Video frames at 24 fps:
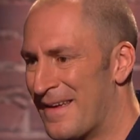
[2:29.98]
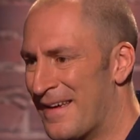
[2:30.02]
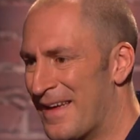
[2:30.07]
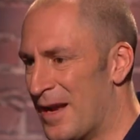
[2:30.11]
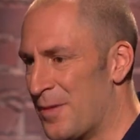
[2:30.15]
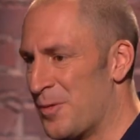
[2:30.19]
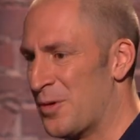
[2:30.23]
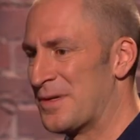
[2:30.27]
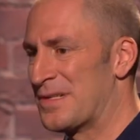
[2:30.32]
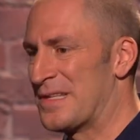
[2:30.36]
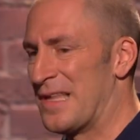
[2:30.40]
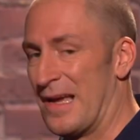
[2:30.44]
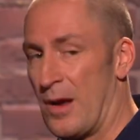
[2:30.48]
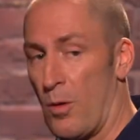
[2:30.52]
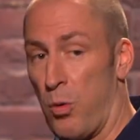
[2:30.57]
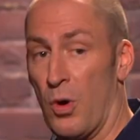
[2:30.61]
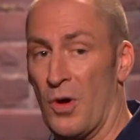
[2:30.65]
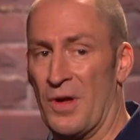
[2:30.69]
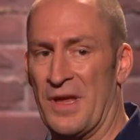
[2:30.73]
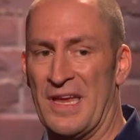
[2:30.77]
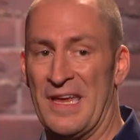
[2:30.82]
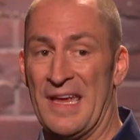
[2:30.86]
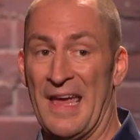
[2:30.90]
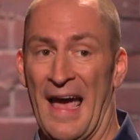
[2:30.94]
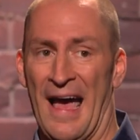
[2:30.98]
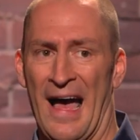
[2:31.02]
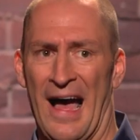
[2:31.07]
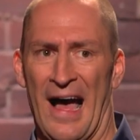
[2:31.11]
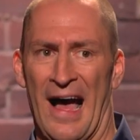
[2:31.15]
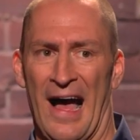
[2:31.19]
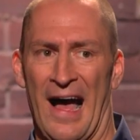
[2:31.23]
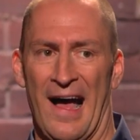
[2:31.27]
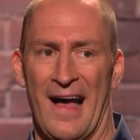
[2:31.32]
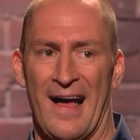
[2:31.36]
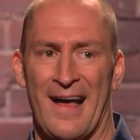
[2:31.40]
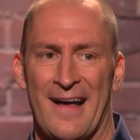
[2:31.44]
And I'm always like, well,
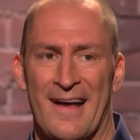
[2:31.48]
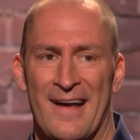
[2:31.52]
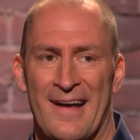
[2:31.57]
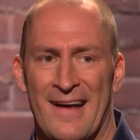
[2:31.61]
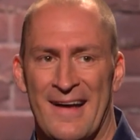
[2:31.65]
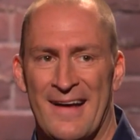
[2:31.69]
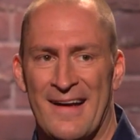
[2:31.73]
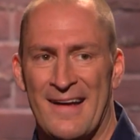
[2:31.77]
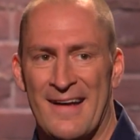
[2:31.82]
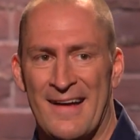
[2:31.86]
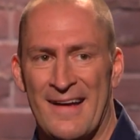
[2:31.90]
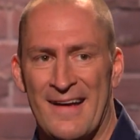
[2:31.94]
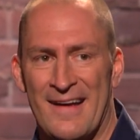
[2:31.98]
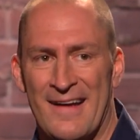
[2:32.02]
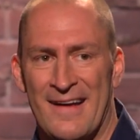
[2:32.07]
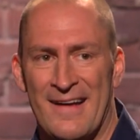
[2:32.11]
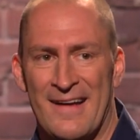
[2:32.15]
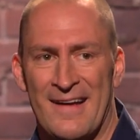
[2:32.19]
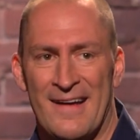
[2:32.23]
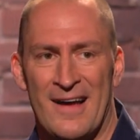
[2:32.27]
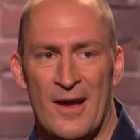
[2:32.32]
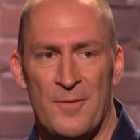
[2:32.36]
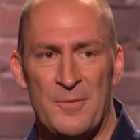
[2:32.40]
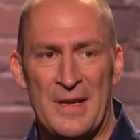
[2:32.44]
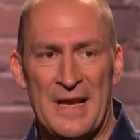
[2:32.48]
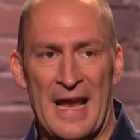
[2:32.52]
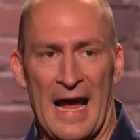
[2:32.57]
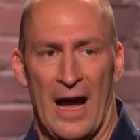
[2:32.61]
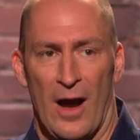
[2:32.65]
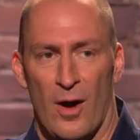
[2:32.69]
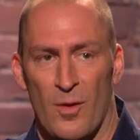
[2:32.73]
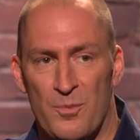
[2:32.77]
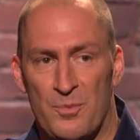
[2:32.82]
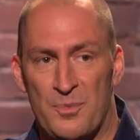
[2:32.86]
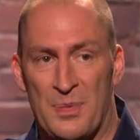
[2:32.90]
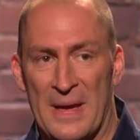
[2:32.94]
yeah. I mean,
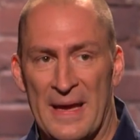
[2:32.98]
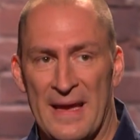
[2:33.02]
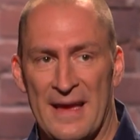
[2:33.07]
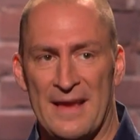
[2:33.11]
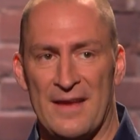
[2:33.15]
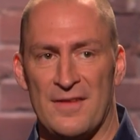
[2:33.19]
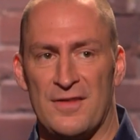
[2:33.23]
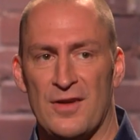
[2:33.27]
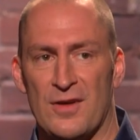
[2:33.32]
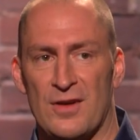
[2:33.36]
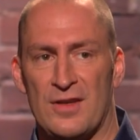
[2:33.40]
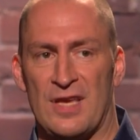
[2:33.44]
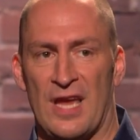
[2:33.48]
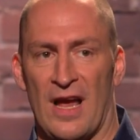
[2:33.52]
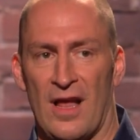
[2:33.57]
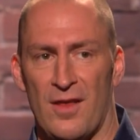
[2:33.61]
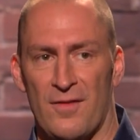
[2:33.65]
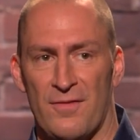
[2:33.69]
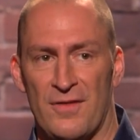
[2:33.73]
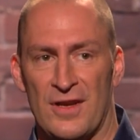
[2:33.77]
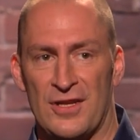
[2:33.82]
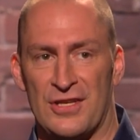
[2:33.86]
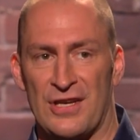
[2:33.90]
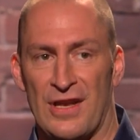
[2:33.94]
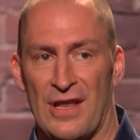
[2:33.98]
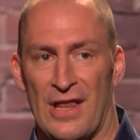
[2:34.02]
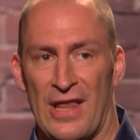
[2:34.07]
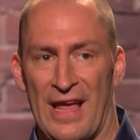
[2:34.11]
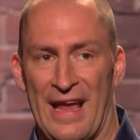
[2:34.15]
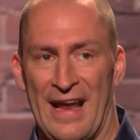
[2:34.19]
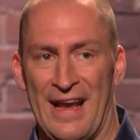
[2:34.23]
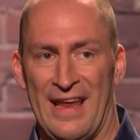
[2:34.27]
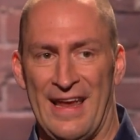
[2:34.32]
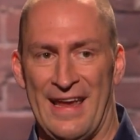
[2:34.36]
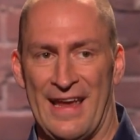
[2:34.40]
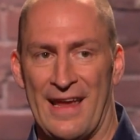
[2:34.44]
how big is your television,
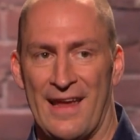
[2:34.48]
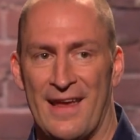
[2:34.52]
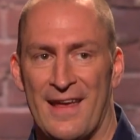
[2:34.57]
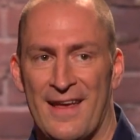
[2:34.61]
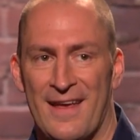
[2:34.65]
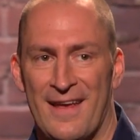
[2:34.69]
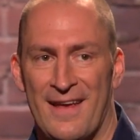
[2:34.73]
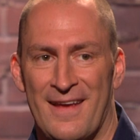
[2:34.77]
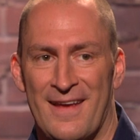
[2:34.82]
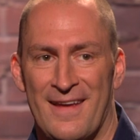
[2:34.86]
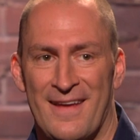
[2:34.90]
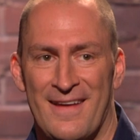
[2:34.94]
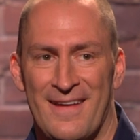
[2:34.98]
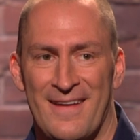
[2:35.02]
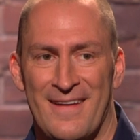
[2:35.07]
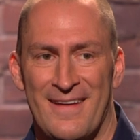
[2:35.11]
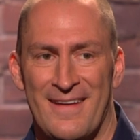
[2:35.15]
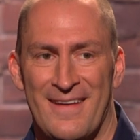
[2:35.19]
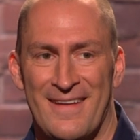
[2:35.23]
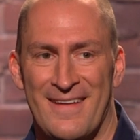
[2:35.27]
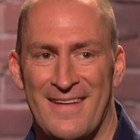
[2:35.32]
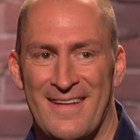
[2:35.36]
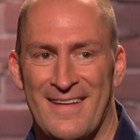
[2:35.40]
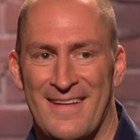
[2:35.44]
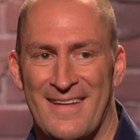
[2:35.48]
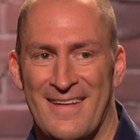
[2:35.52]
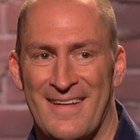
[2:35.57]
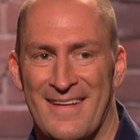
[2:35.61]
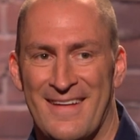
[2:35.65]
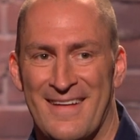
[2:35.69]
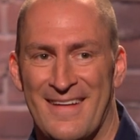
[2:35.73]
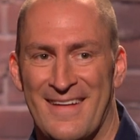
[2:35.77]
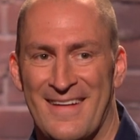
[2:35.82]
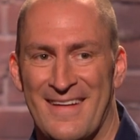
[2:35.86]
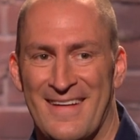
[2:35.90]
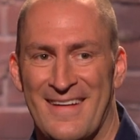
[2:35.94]
lady?
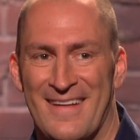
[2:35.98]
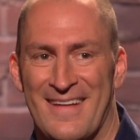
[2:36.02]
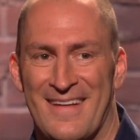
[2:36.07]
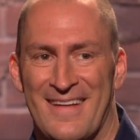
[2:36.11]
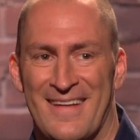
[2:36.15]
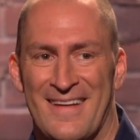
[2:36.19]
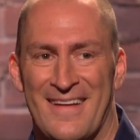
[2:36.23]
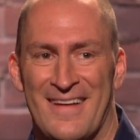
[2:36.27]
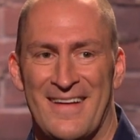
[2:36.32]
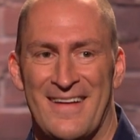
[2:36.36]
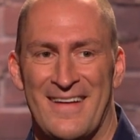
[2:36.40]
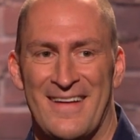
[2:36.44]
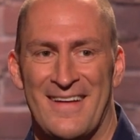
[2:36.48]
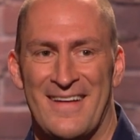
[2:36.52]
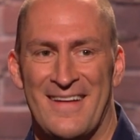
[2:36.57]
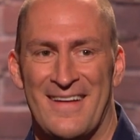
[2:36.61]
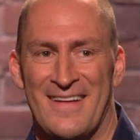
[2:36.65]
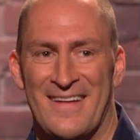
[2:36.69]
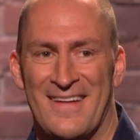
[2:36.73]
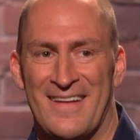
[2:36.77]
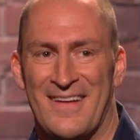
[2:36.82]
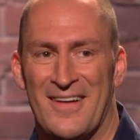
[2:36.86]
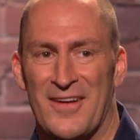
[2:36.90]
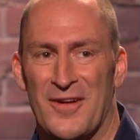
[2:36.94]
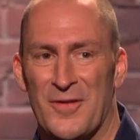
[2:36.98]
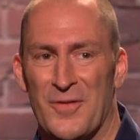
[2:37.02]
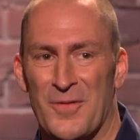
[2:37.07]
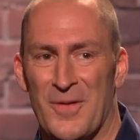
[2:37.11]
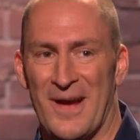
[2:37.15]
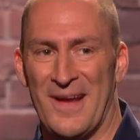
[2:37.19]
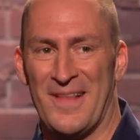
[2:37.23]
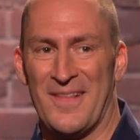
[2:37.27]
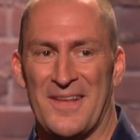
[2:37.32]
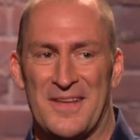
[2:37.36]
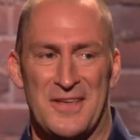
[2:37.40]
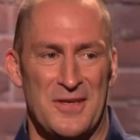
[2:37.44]

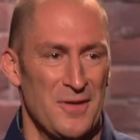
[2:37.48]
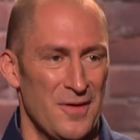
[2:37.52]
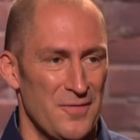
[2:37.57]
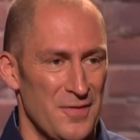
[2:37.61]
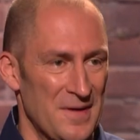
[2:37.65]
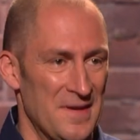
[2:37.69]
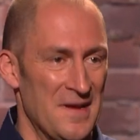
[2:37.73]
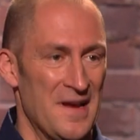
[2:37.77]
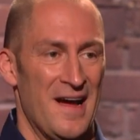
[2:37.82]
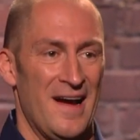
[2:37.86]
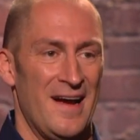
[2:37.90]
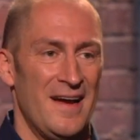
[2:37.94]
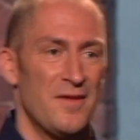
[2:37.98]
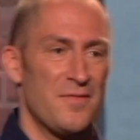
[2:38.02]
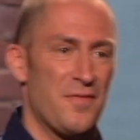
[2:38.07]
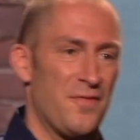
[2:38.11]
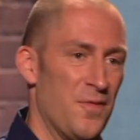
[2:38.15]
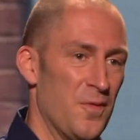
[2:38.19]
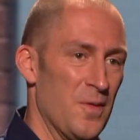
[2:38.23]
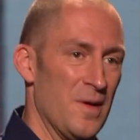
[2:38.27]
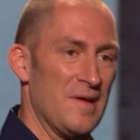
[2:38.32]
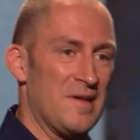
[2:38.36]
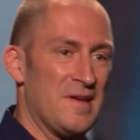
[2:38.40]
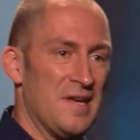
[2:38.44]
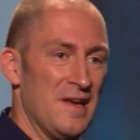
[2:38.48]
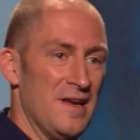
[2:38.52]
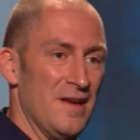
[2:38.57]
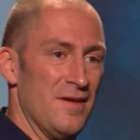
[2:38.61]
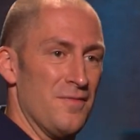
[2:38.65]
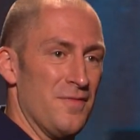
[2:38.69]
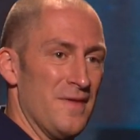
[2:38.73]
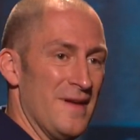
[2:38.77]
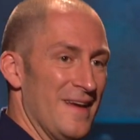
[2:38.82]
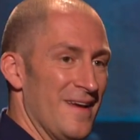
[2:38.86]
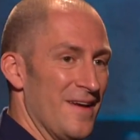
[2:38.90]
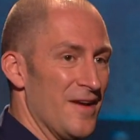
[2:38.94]
Right? Unless you have a 9-foot
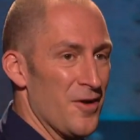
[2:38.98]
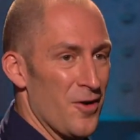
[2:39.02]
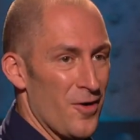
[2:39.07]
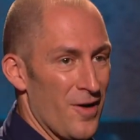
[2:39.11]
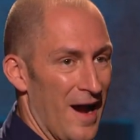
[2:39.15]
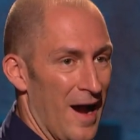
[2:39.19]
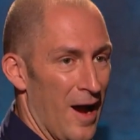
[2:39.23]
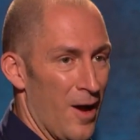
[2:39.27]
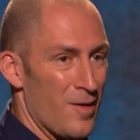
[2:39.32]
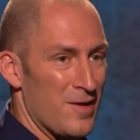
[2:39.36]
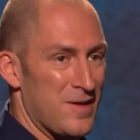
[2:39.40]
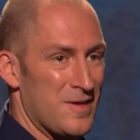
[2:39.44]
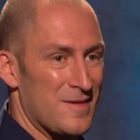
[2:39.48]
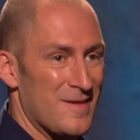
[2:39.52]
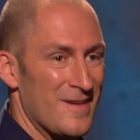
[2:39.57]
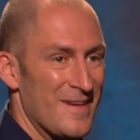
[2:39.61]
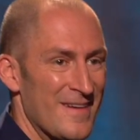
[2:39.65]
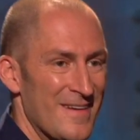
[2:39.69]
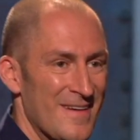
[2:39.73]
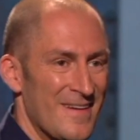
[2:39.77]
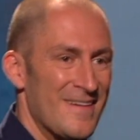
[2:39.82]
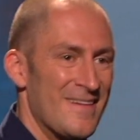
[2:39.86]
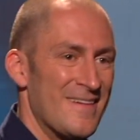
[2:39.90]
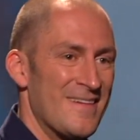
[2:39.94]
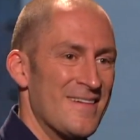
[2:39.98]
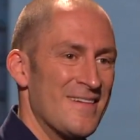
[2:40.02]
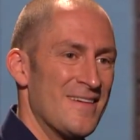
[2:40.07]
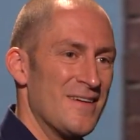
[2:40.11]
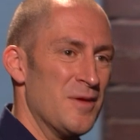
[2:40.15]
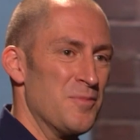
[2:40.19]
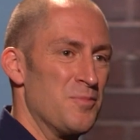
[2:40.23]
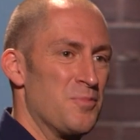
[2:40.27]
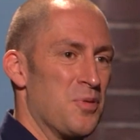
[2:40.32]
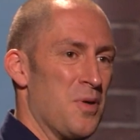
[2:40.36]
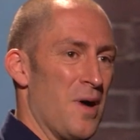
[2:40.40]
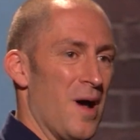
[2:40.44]
TV at your house,
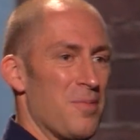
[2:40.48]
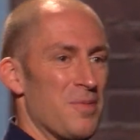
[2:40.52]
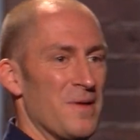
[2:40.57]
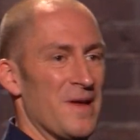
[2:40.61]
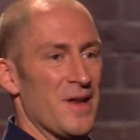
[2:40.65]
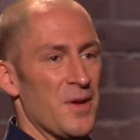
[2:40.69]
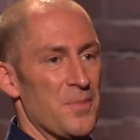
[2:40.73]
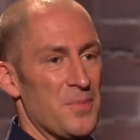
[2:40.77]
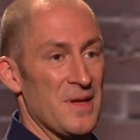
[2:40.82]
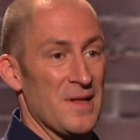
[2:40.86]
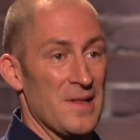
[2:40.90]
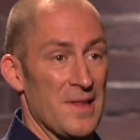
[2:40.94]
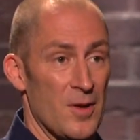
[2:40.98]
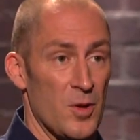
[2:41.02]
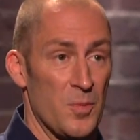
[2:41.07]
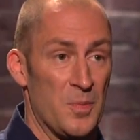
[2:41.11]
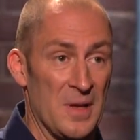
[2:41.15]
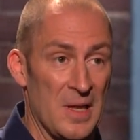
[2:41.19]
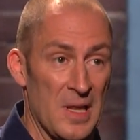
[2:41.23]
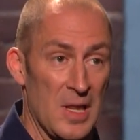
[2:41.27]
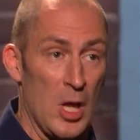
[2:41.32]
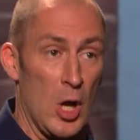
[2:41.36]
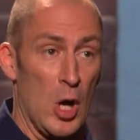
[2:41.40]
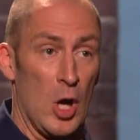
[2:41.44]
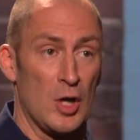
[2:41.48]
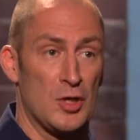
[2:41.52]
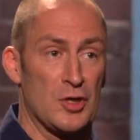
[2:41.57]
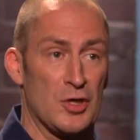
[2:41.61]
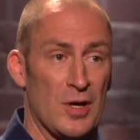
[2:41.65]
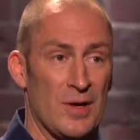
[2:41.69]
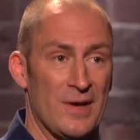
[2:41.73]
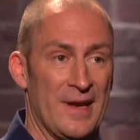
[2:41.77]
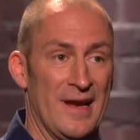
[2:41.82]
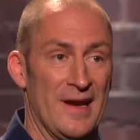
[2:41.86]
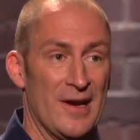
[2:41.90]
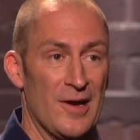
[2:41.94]
I'm probably gonna be a little bit
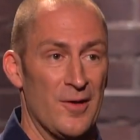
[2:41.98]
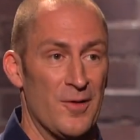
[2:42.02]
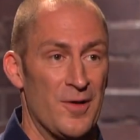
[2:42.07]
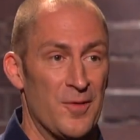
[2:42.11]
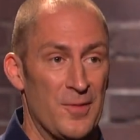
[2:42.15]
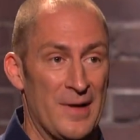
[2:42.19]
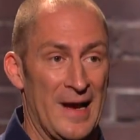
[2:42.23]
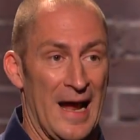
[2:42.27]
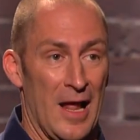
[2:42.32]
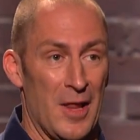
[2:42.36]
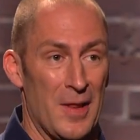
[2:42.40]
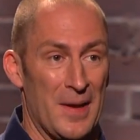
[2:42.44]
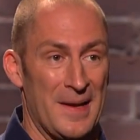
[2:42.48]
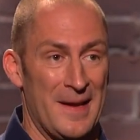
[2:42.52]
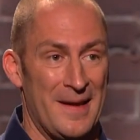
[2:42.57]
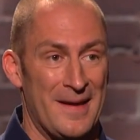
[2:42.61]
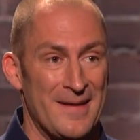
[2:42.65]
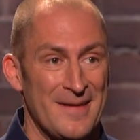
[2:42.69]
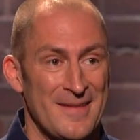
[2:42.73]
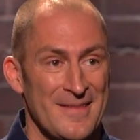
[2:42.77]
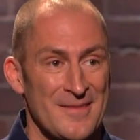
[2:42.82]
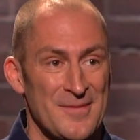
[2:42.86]
larger here in reality.